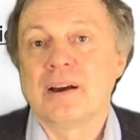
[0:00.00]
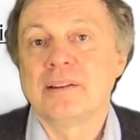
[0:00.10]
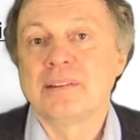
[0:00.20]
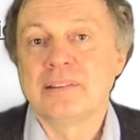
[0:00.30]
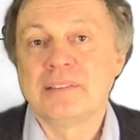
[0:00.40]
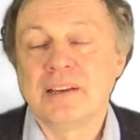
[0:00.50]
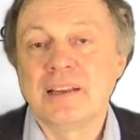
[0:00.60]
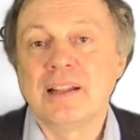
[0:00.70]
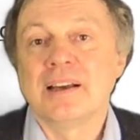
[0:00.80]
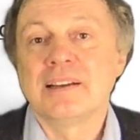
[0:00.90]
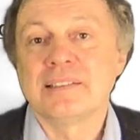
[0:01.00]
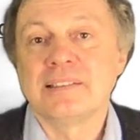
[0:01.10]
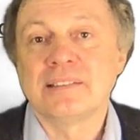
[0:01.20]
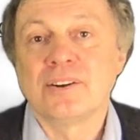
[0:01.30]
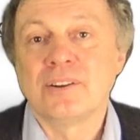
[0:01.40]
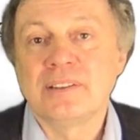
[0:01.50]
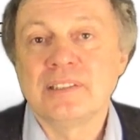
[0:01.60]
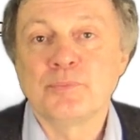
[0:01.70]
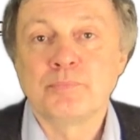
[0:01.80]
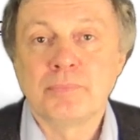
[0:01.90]
until they realized all
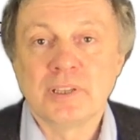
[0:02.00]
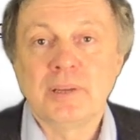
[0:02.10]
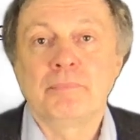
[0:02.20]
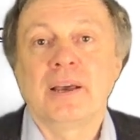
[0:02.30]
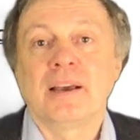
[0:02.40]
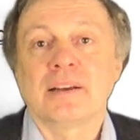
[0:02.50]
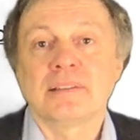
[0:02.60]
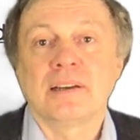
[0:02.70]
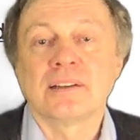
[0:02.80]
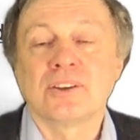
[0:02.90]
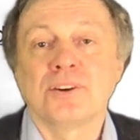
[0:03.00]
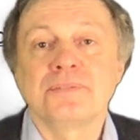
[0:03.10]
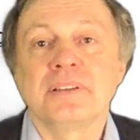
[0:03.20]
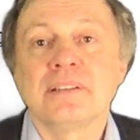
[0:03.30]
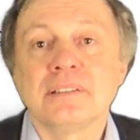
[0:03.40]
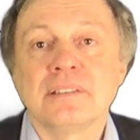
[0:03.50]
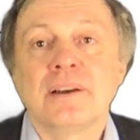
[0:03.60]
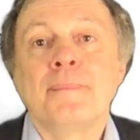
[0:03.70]
these body bags and coffins,